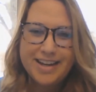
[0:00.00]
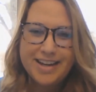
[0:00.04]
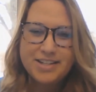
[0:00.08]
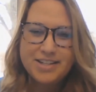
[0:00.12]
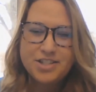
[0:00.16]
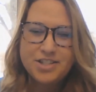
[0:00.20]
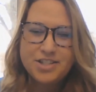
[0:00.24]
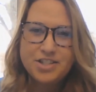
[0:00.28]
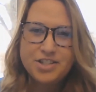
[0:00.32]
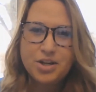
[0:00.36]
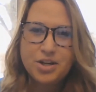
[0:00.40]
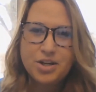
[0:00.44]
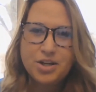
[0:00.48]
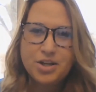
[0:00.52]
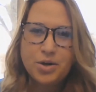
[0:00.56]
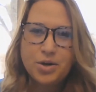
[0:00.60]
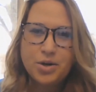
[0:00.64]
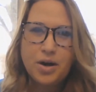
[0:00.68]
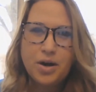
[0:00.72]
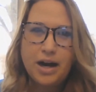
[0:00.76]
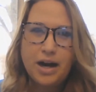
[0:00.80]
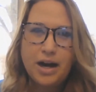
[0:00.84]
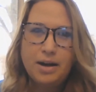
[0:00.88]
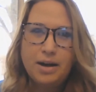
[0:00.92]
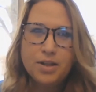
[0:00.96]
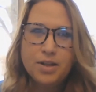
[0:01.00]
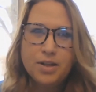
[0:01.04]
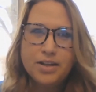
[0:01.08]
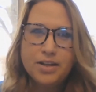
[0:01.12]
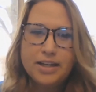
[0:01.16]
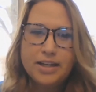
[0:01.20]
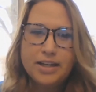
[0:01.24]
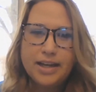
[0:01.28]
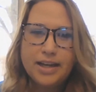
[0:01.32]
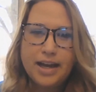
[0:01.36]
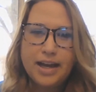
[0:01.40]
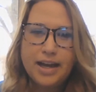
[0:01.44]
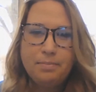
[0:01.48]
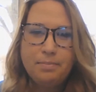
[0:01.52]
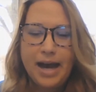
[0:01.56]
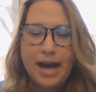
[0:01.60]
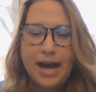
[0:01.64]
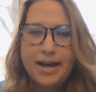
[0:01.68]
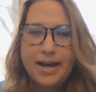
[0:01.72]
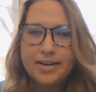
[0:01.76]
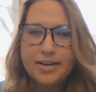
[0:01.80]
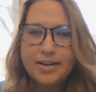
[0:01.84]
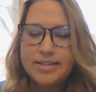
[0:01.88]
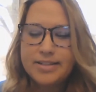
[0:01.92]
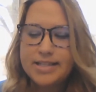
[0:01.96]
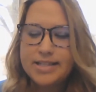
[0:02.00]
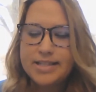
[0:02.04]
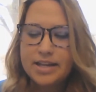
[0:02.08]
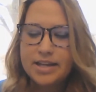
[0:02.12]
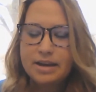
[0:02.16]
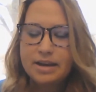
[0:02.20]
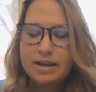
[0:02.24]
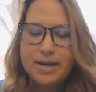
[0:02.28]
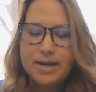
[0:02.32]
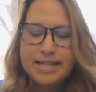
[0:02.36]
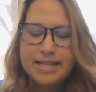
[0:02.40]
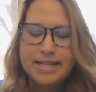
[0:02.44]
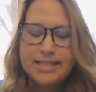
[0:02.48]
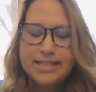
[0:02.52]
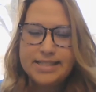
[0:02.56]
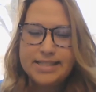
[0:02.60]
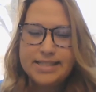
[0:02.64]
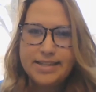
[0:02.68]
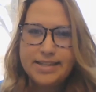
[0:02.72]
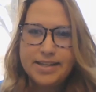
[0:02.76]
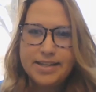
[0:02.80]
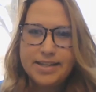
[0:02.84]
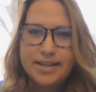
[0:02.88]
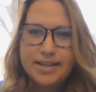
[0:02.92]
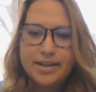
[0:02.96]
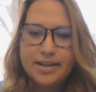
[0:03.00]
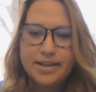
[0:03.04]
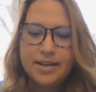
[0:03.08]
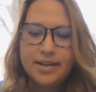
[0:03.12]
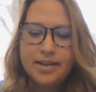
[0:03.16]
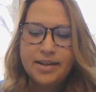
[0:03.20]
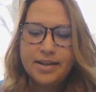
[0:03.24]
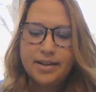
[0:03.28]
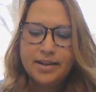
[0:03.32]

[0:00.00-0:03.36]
And so I'm looking at patterns that I might see